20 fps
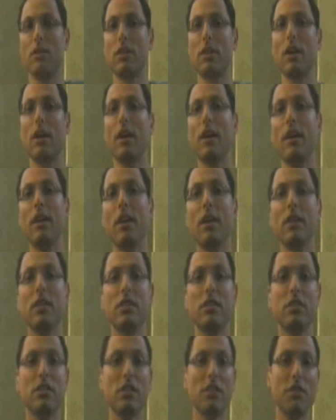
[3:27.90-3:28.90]
Okay?
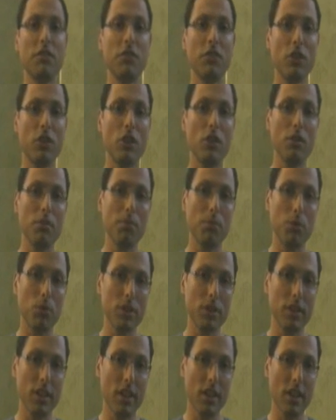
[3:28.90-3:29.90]
This is a very
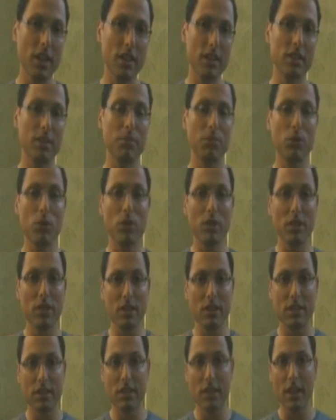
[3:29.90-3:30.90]
important concept to
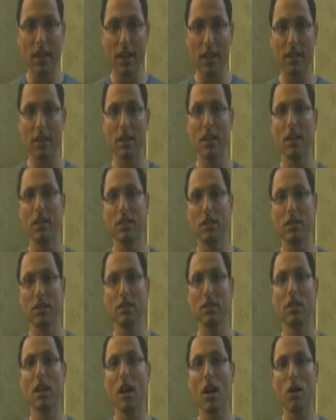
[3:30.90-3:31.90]
understand.
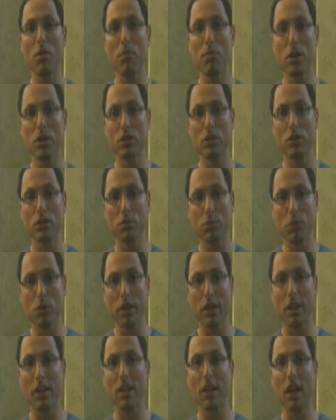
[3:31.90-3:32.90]
This is how muscles
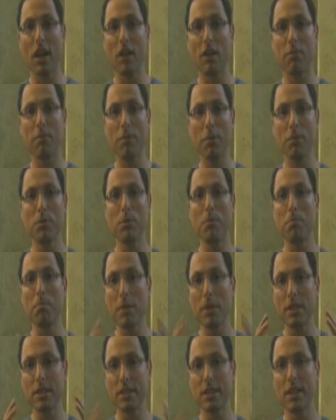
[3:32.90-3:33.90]
work. A lot of people
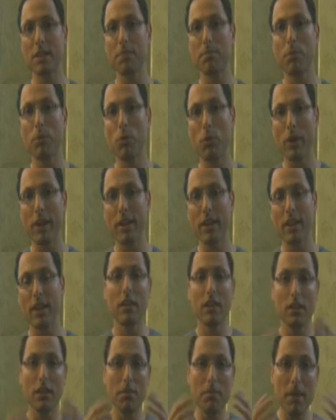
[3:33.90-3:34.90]
miss that point.
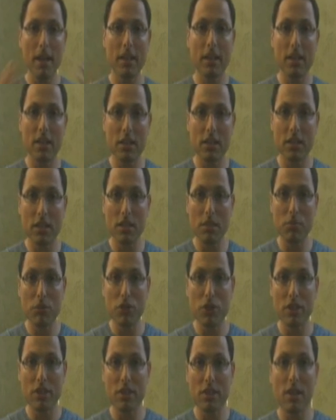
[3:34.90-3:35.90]
Then they make the
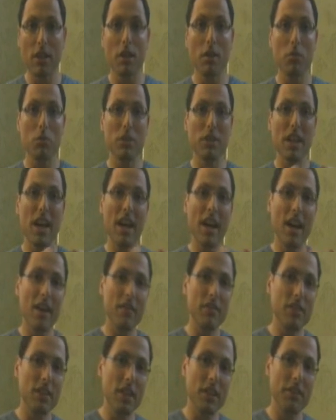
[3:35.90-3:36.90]
assumptions without
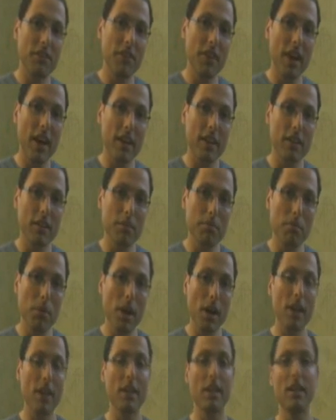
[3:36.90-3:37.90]
having that fact in
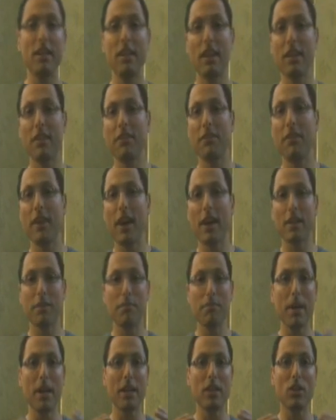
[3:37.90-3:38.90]
mind. And that
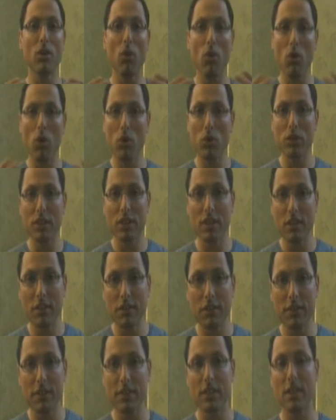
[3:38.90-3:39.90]
fact makes all the
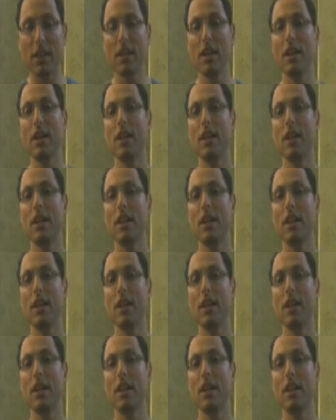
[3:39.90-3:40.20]
difference.